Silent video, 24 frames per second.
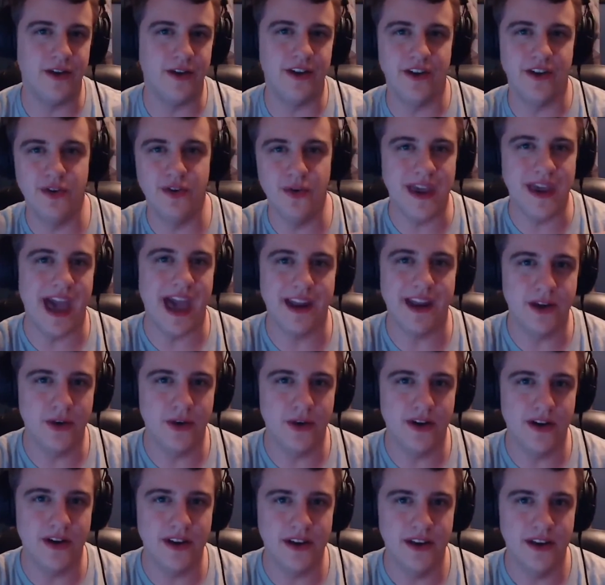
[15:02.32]
in a new
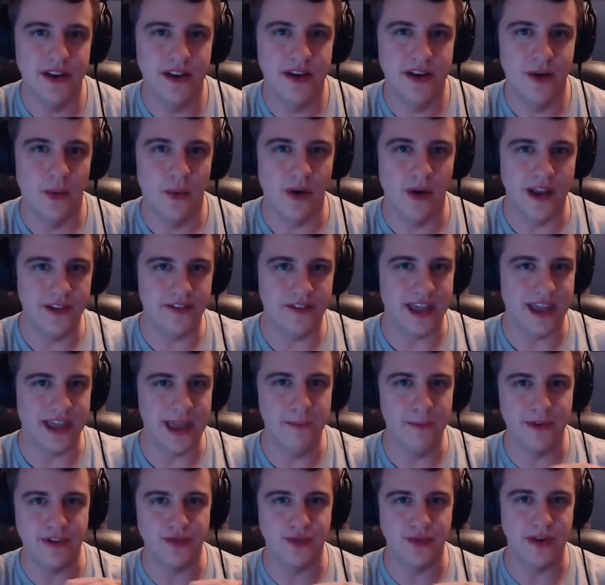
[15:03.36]
category where he's like
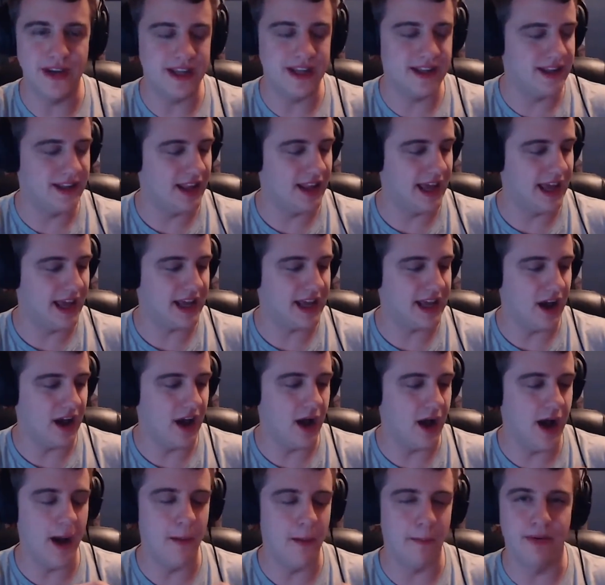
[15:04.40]
in between like
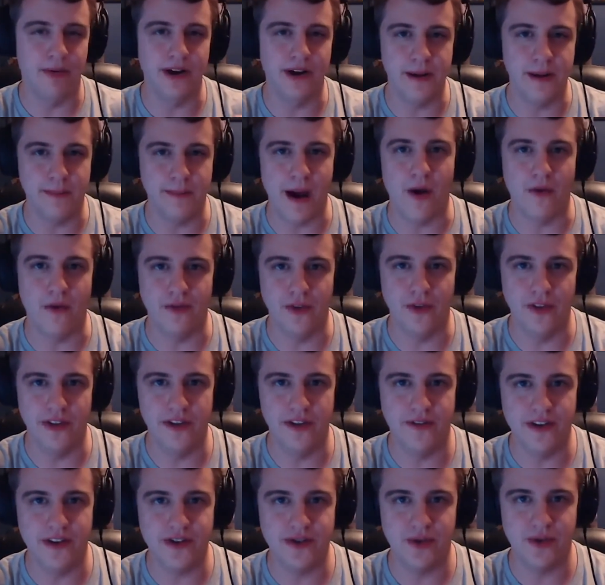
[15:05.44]
a pretty powerful
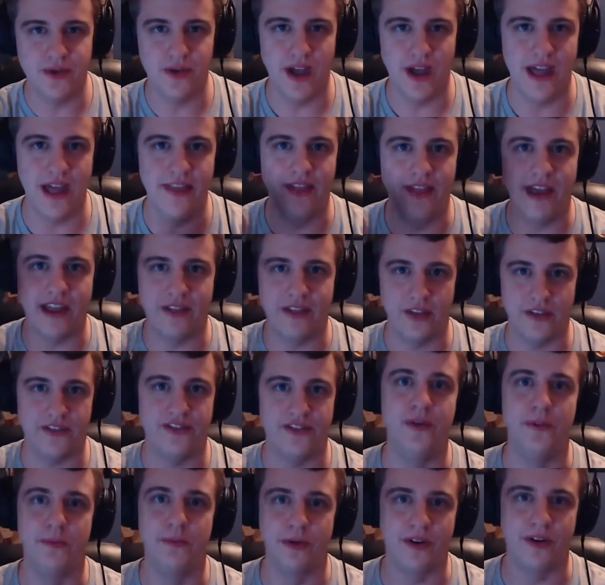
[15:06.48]
individual and then like the
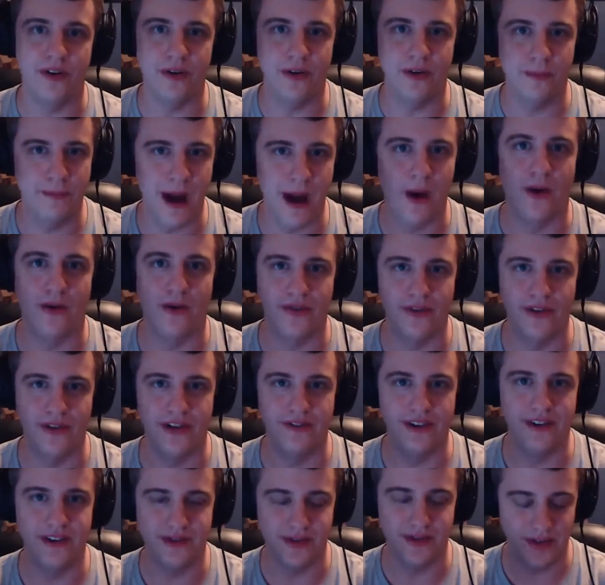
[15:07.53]
super powerful
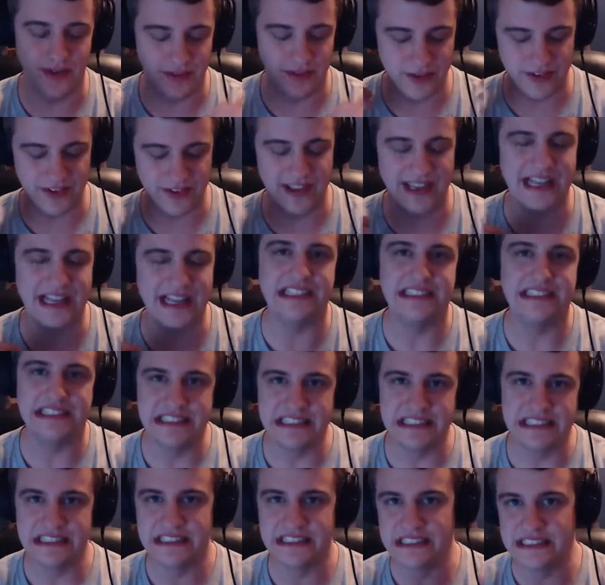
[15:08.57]
individual. So it's like
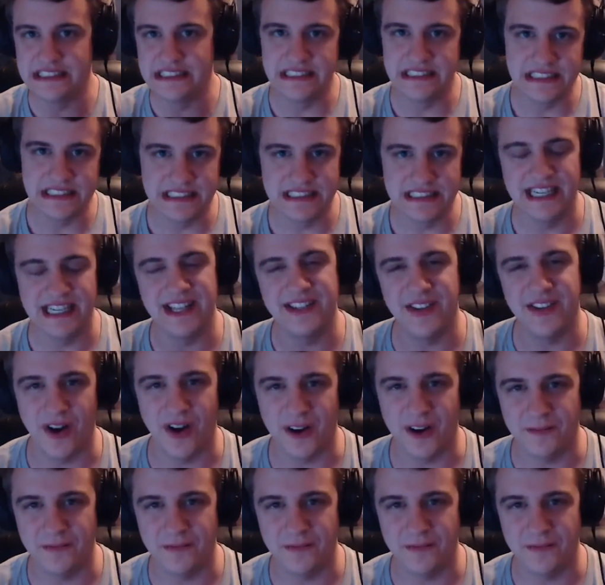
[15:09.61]
it's hard.